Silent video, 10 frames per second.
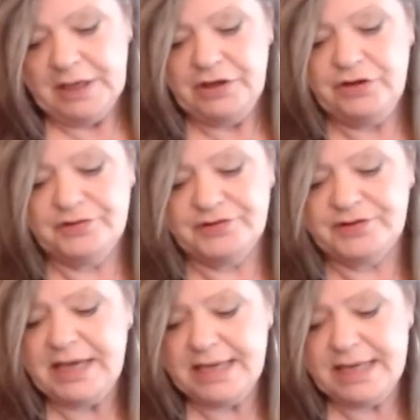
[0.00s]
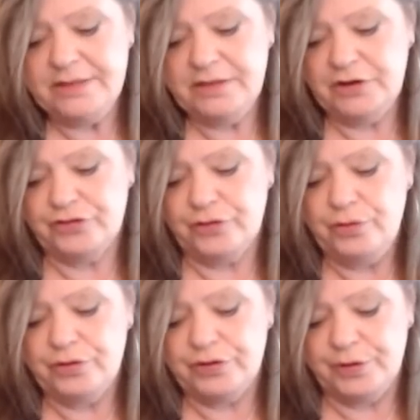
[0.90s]
you seeking the
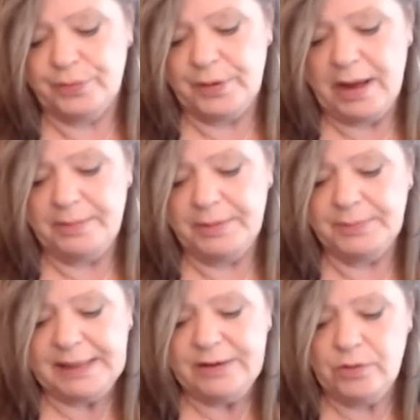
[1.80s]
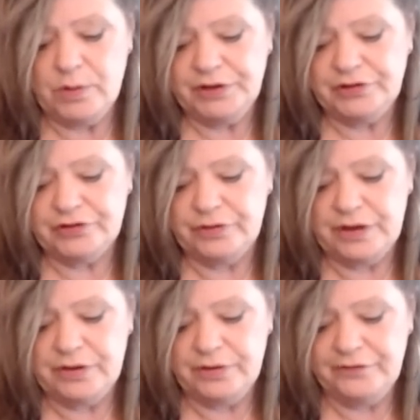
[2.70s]
truth, you're probably going to the
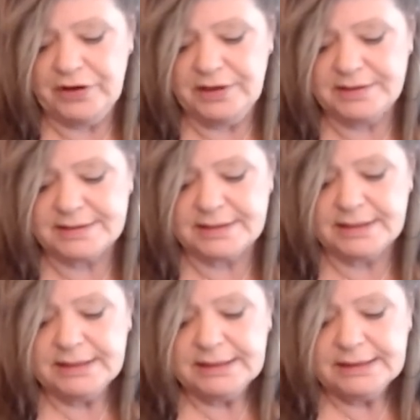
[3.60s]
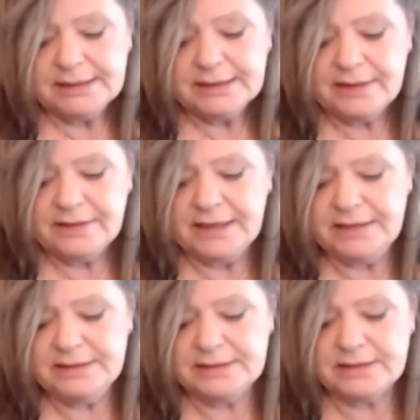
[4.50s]
universe.
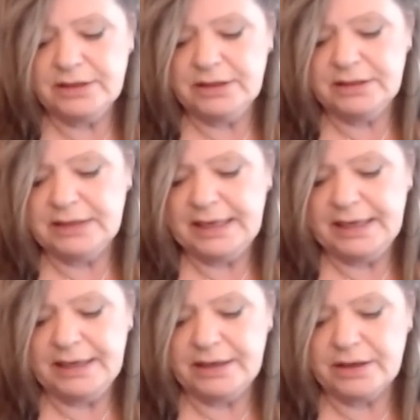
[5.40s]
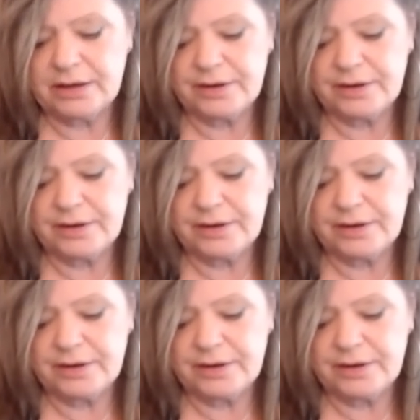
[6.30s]
Things are like